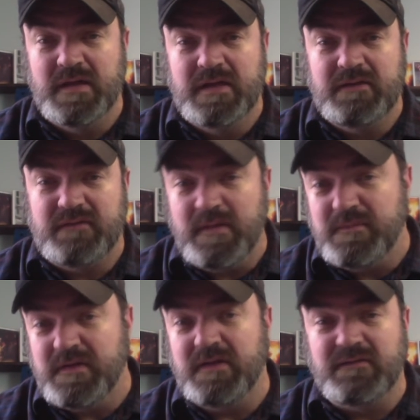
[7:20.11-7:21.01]

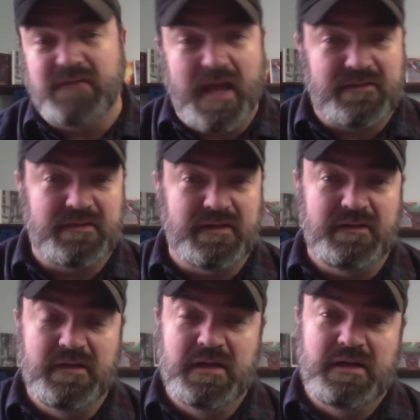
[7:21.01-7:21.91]
tempted and tested
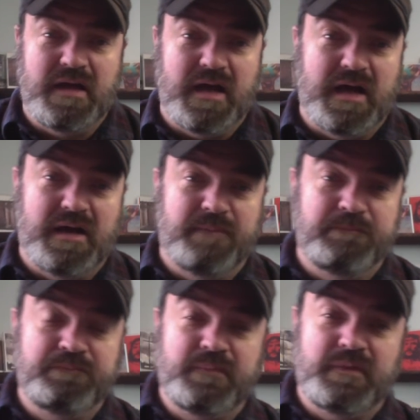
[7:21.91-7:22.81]

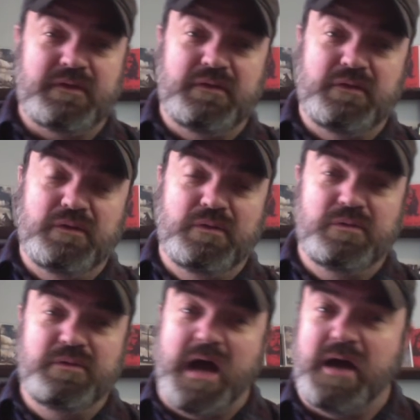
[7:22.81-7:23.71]
to
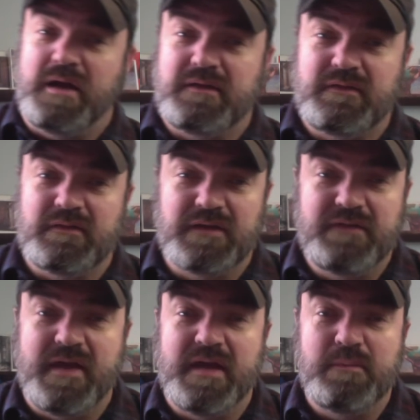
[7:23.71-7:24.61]
not
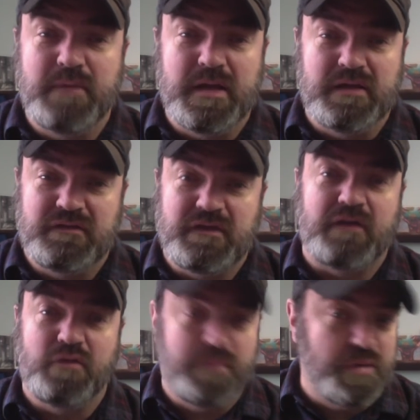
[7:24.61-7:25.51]
live in
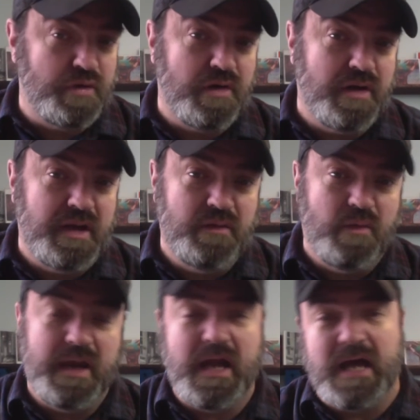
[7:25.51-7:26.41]
sexual purity the
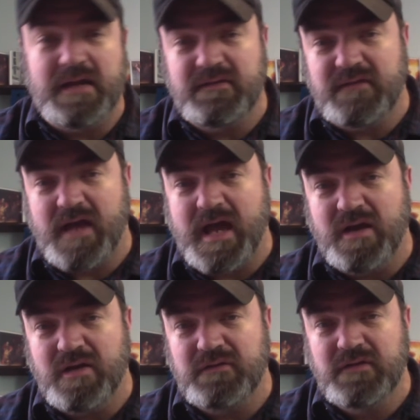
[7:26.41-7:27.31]
way God
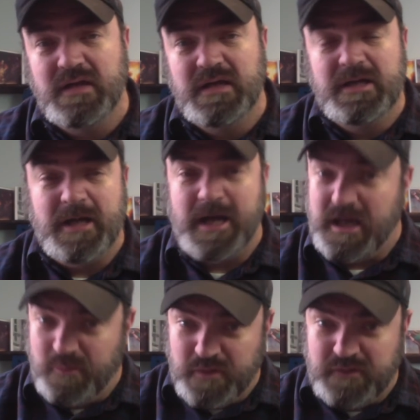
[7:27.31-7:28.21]
desires,
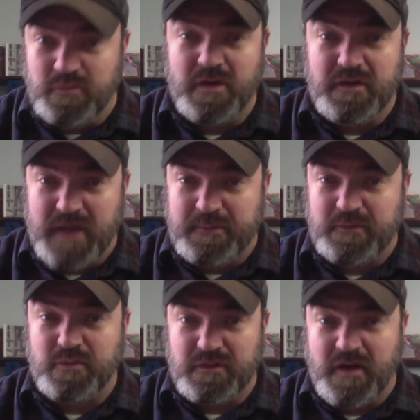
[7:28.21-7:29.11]
which is one of the topics
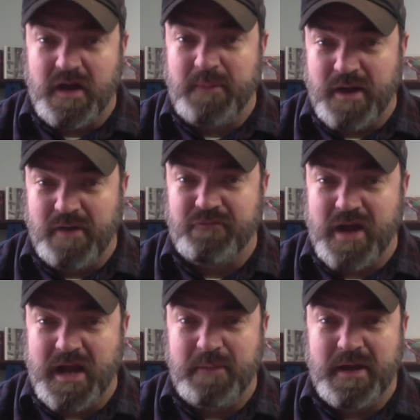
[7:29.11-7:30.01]
we're going to talk about on
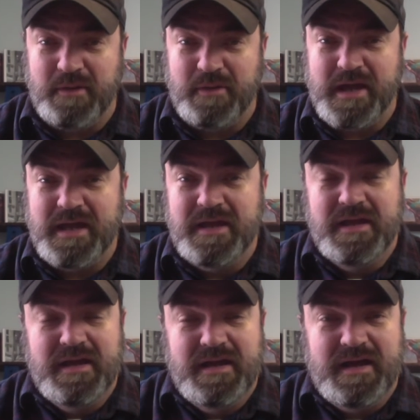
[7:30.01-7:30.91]
Friday, by the way,
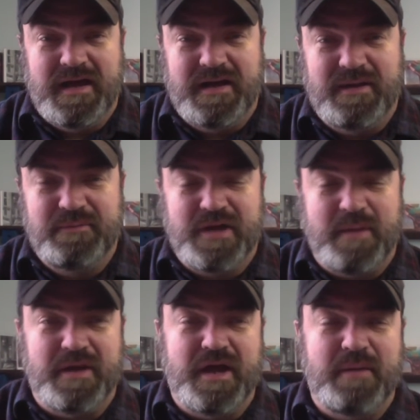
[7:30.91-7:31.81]

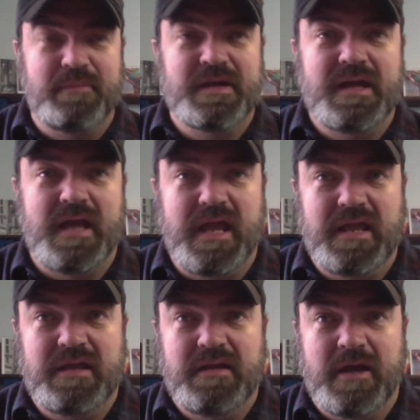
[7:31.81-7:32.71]
coming up.
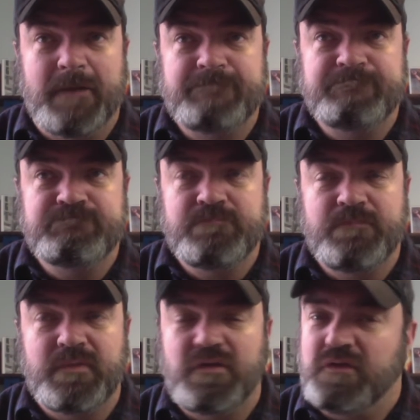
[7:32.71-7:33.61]
And
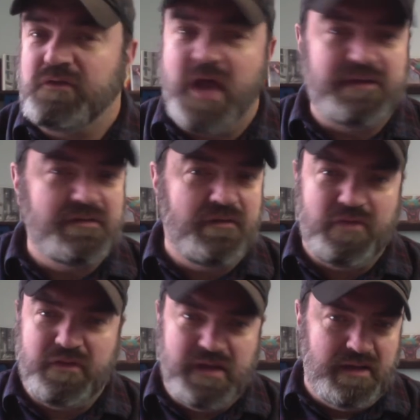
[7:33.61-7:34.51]
so there's lots of
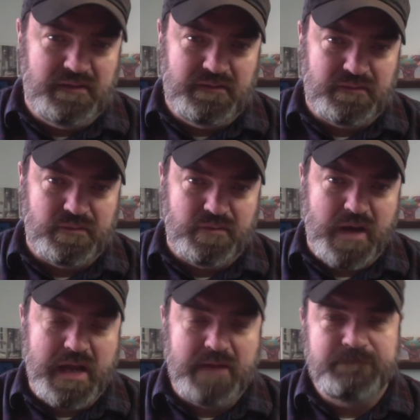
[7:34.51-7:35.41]
different things, right?